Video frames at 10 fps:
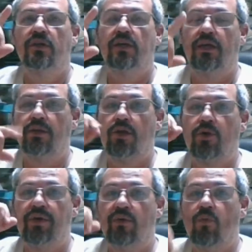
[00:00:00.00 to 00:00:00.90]
in the
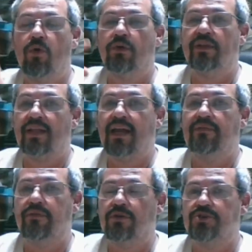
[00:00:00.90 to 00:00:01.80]
Korean War, the night
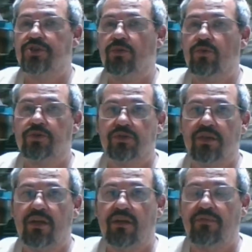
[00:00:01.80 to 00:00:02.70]
version, which was the
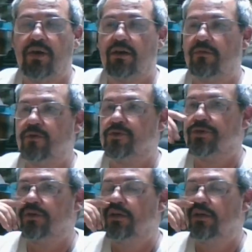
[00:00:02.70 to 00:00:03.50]
night fighter version,